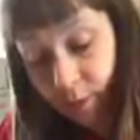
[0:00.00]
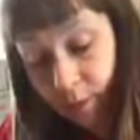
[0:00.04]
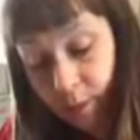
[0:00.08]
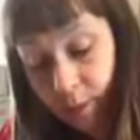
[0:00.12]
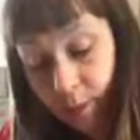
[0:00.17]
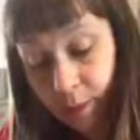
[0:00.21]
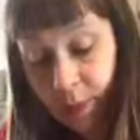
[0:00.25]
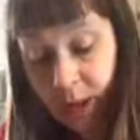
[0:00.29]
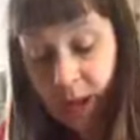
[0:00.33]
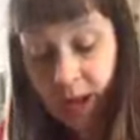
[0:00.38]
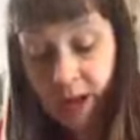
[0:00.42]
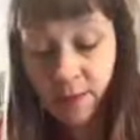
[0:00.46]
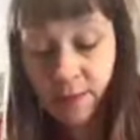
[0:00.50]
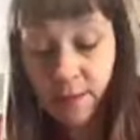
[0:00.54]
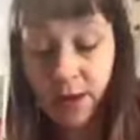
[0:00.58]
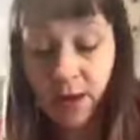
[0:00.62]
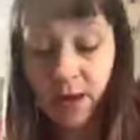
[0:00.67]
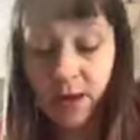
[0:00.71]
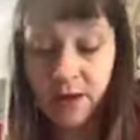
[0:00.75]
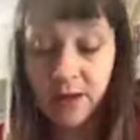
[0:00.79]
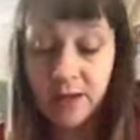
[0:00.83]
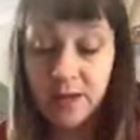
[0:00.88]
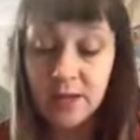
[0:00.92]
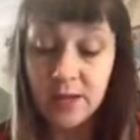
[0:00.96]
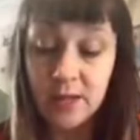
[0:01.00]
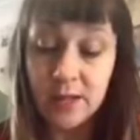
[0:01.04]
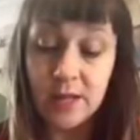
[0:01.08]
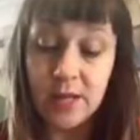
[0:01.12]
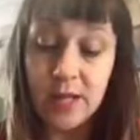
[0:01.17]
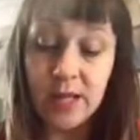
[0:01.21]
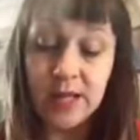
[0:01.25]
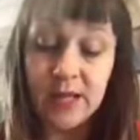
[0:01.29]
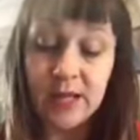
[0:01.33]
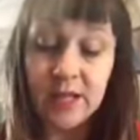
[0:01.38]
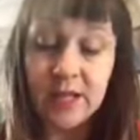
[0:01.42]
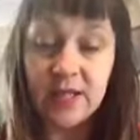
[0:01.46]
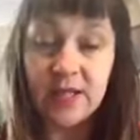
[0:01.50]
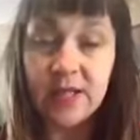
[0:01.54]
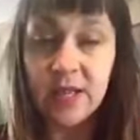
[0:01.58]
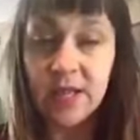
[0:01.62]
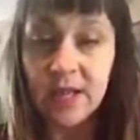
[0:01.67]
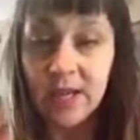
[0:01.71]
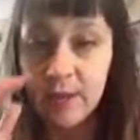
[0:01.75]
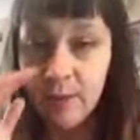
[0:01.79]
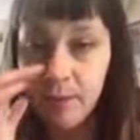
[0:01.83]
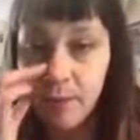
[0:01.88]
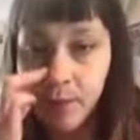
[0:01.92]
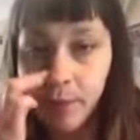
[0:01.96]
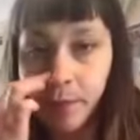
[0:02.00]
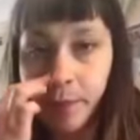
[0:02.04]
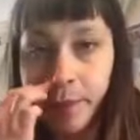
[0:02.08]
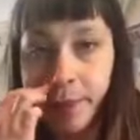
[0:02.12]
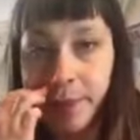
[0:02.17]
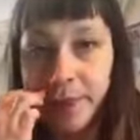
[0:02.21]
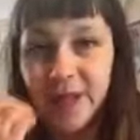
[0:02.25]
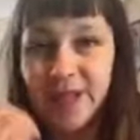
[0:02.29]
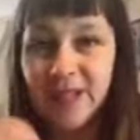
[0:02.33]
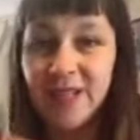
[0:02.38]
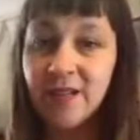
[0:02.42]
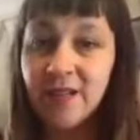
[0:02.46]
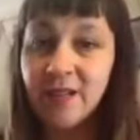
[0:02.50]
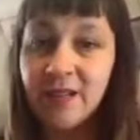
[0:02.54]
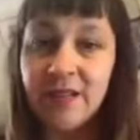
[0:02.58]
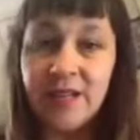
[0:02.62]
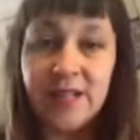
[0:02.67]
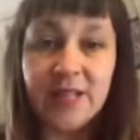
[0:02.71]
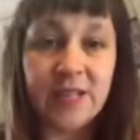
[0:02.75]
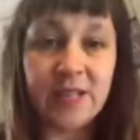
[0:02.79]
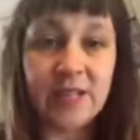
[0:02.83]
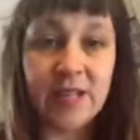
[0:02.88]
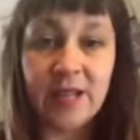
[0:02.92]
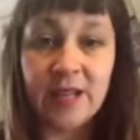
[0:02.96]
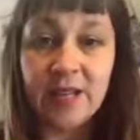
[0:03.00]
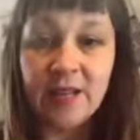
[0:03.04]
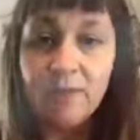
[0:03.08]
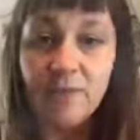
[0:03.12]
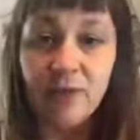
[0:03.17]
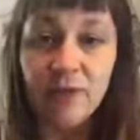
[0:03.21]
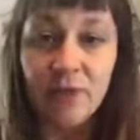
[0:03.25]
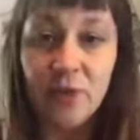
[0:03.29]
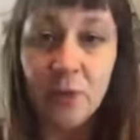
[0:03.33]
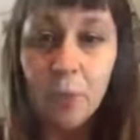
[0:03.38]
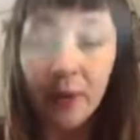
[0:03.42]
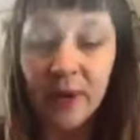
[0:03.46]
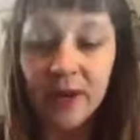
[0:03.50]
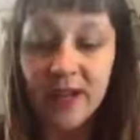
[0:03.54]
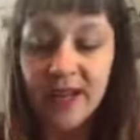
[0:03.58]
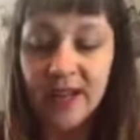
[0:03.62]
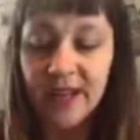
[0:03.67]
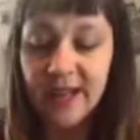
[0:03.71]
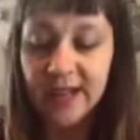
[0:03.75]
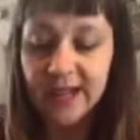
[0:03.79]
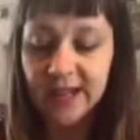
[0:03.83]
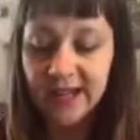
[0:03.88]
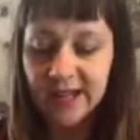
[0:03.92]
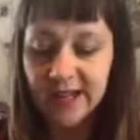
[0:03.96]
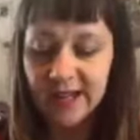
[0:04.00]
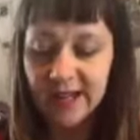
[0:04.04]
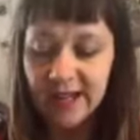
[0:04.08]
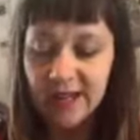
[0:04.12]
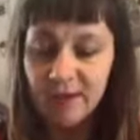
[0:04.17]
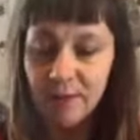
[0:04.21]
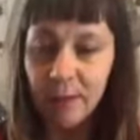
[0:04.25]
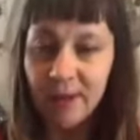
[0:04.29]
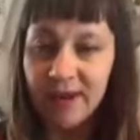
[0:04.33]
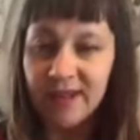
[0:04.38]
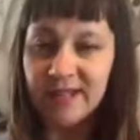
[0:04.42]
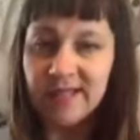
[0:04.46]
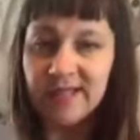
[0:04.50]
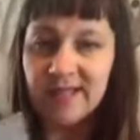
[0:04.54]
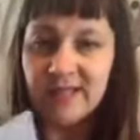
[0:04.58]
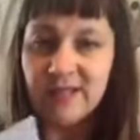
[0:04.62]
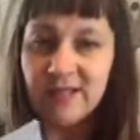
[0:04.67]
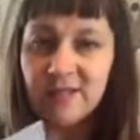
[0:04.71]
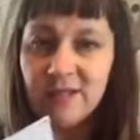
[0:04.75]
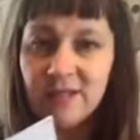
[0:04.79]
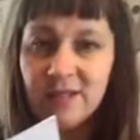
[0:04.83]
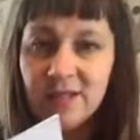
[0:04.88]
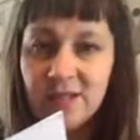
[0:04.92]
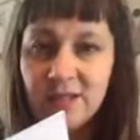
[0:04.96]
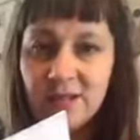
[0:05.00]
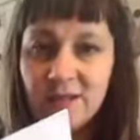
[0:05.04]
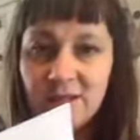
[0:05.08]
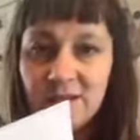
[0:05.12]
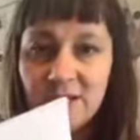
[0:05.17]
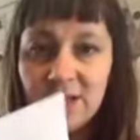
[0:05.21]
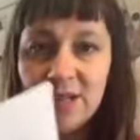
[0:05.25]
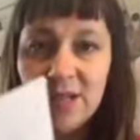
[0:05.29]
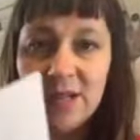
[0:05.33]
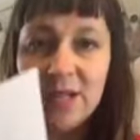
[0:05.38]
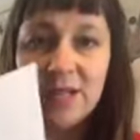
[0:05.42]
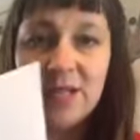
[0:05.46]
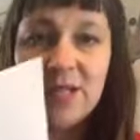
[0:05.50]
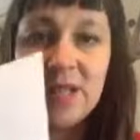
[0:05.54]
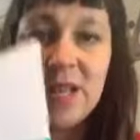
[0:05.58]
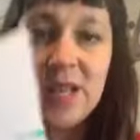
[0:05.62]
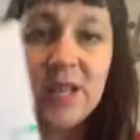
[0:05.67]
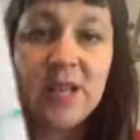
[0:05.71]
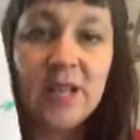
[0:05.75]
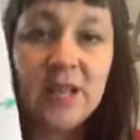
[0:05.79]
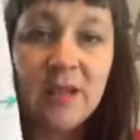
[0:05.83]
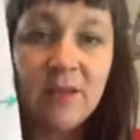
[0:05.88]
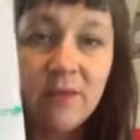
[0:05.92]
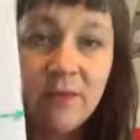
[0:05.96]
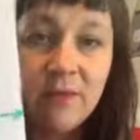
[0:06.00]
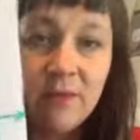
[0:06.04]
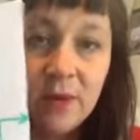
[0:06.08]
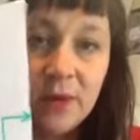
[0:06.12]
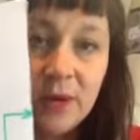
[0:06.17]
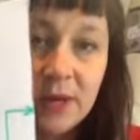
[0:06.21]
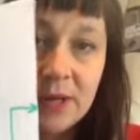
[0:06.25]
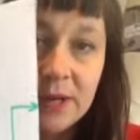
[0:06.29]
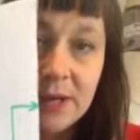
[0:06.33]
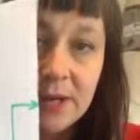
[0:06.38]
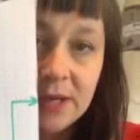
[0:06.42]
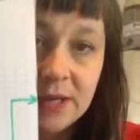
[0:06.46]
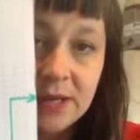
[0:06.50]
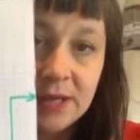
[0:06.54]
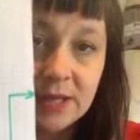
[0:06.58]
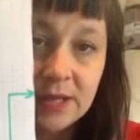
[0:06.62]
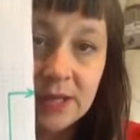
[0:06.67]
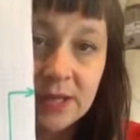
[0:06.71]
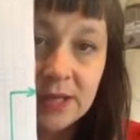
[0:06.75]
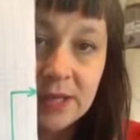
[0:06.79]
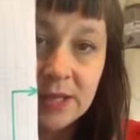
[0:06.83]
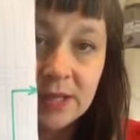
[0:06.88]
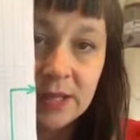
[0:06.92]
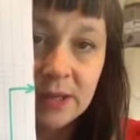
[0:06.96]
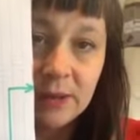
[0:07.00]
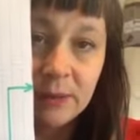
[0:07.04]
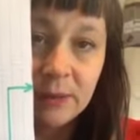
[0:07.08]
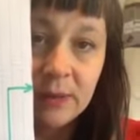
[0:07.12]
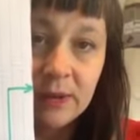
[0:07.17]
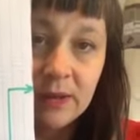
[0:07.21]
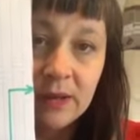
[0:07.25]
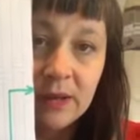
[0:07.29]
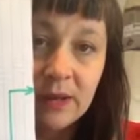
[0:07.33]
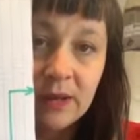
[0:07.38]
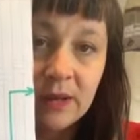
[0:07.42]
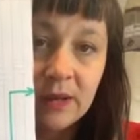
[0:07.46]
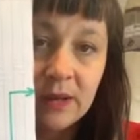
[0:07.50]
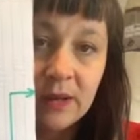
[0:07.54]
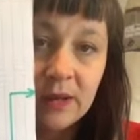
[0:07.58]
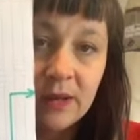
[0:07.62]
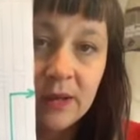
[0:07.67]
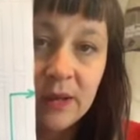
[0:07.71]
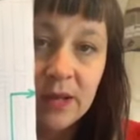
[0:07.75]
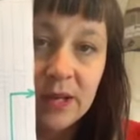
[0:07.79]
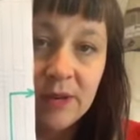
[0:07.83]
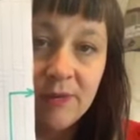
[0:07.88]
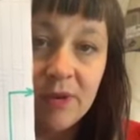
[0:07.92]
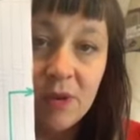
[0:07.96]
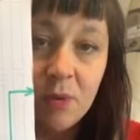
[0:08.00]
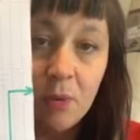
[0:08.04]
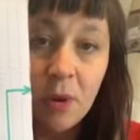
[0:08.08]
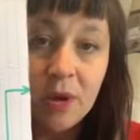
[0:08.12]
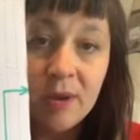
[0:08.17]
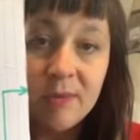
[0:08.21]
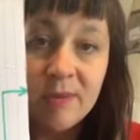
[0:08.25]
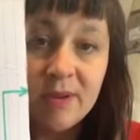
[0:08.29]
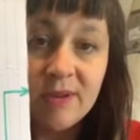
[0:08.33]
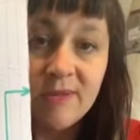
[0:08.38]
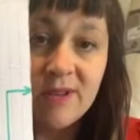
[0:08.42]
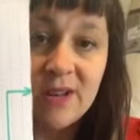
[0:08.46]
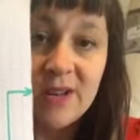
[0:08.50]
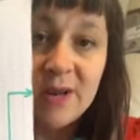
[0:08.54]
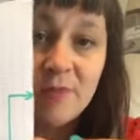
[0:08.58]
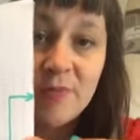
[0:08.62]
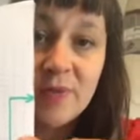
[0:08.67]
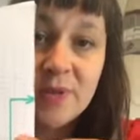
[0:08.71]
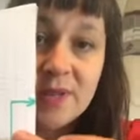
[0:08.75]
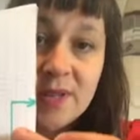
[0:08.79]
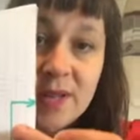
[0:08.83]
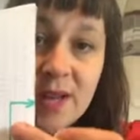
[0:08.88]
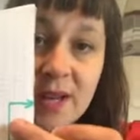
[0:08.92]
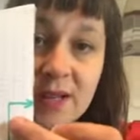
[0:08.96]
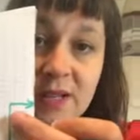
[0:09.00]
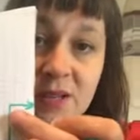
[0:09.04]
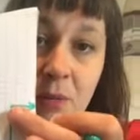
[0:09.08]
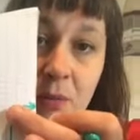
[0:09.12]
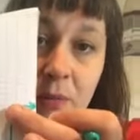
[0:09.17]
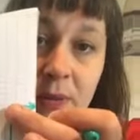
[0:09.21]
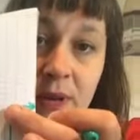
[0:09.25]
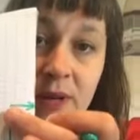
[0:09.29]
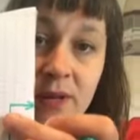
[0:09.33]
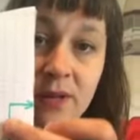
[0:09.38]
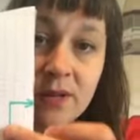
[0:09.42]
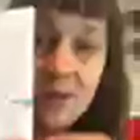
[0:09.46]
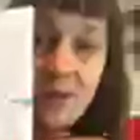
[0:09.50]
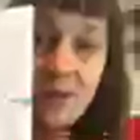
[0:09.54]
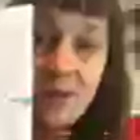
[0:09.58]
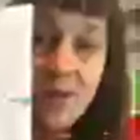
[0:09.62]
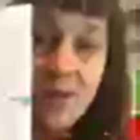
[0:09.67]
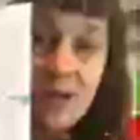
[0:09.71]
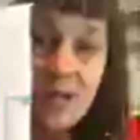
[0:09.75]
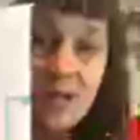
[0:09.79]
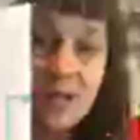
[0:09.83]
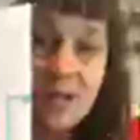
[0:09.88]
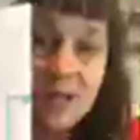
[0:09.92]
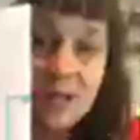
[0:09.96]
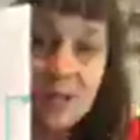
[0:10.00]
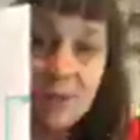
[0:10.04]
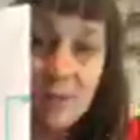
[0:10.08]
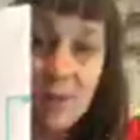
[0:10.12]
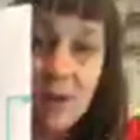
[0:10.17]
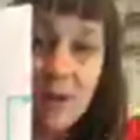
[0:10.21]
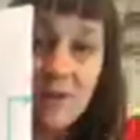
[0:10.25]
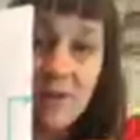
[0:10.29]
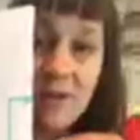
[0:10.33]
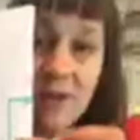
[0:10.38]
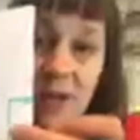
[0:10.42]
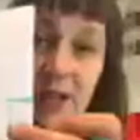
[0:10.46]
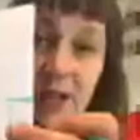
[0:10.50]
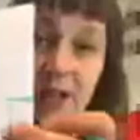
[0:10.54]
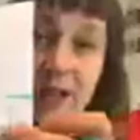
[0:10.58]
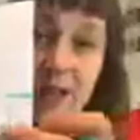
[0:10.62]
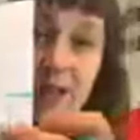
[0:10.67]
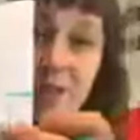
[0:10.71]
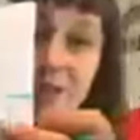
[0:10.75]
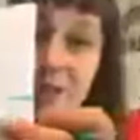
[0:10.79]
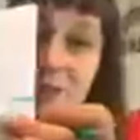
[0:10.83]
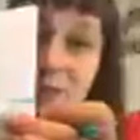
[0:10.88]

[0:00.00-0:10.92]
pattern markers and things, but you don't need to do that. A ruler and pencils do exactly what you need it to do. If you want to be really precise and make sure that is parallel, you just